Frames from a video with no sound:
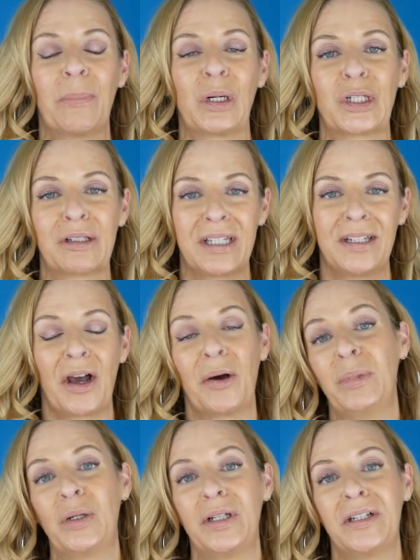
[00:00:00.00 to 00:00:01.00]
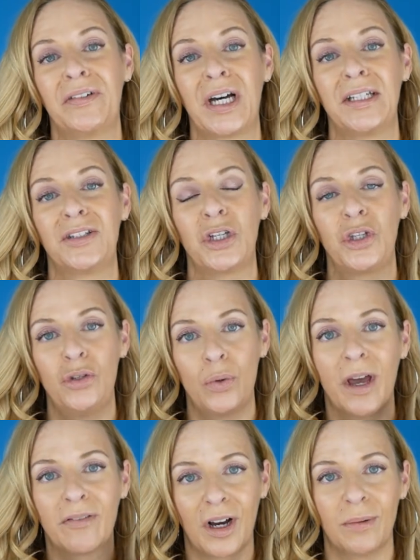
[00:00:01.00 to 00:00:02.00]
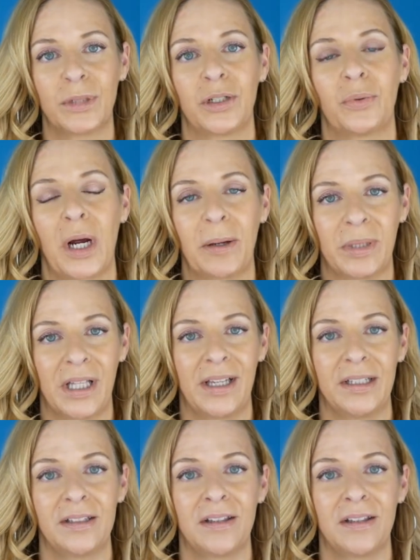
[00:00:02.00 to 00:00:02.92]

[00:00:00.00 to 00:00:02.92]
purchasing a beauty device, you have come to the right place.